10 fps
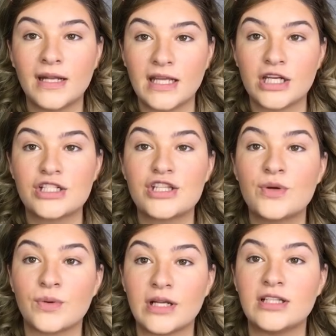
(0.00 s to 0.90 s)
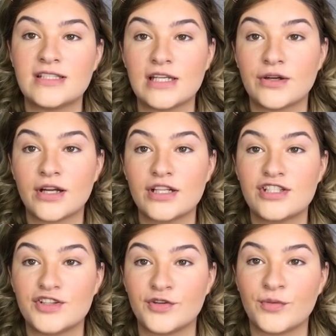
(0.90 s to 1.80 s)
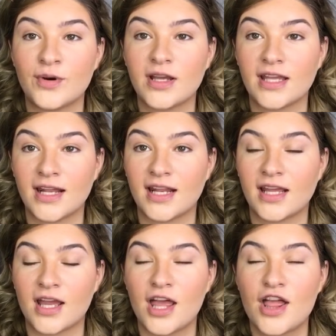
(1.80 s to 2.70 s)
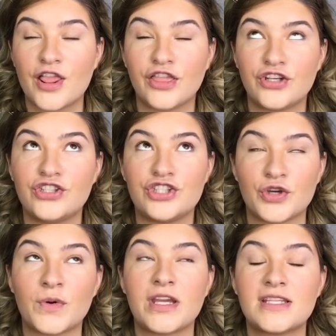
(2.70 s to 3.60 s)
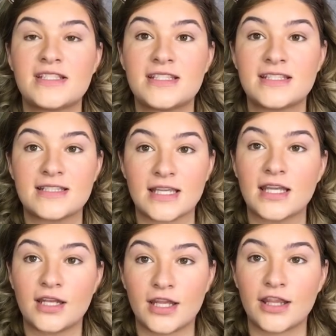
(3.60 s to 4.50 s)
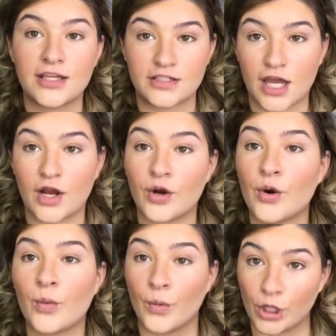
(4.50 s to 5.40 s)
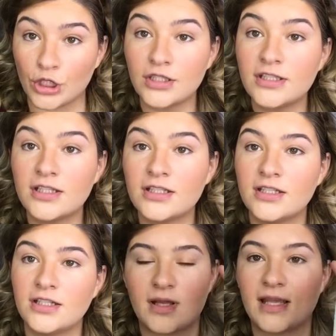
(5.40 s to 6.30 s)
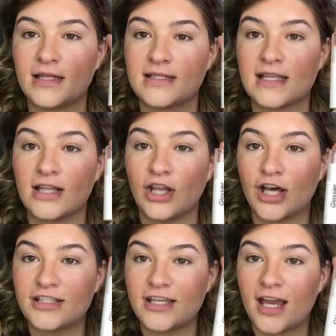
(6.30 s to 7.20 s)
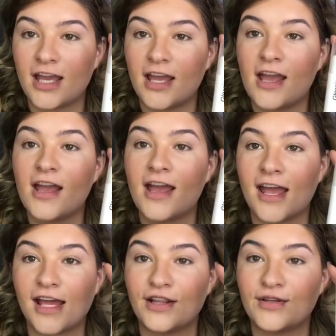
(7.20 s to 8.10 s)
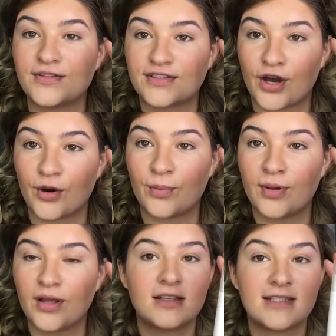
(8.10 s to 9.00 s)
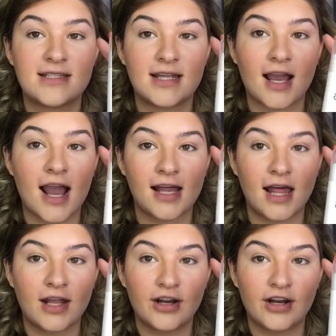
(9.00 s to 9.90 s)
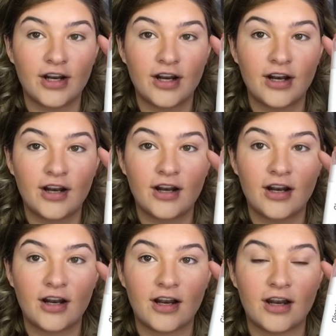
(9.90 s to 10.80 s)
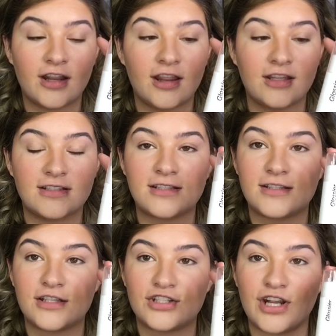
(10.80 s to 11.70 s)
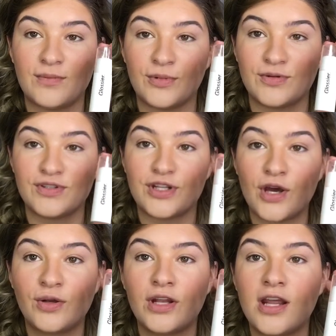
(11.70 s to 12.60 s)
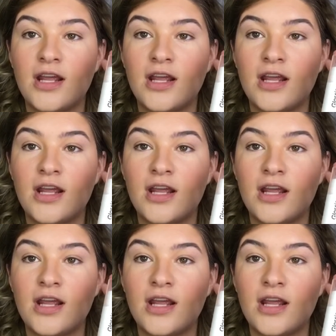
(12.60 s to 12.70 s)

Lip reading: But here's the real secret to getting the dewiest skin in the entire world. It is the Glossier Halo Scope Stick Highlighter. This is in the shade Moonstone.